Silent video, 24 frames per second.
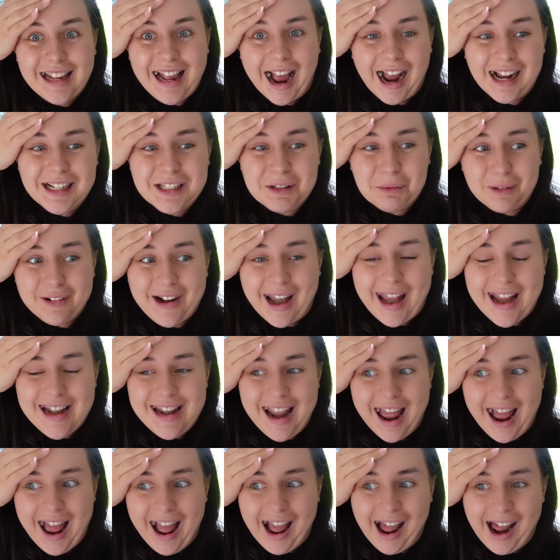Guys, we're
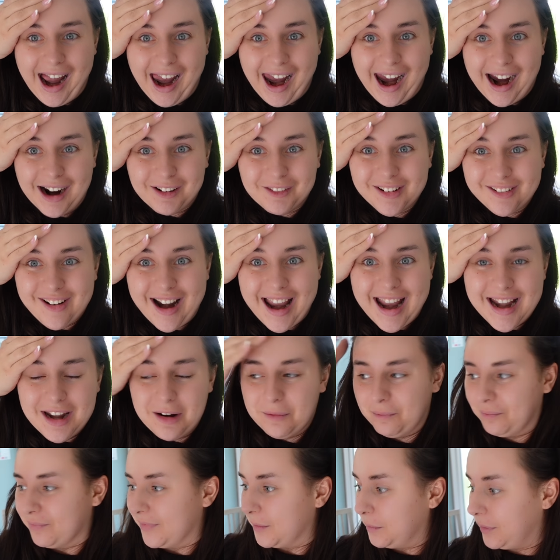in. We're
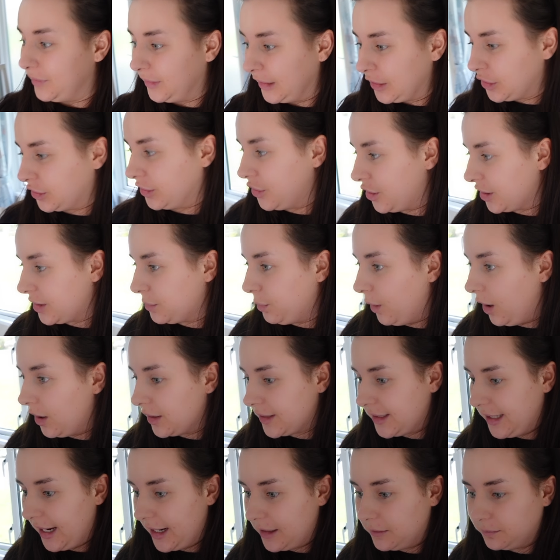in. We've literally just
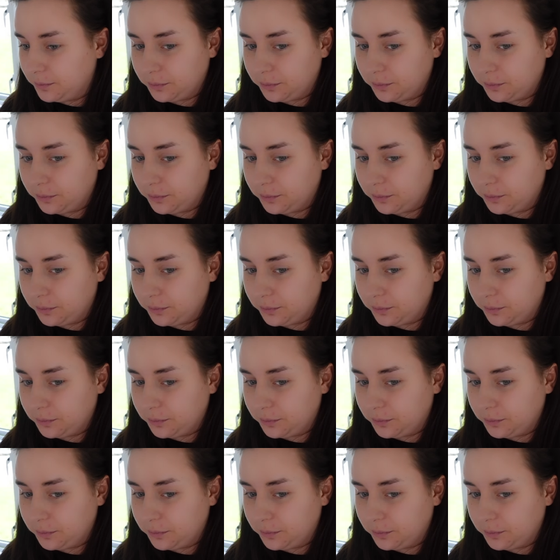walked in.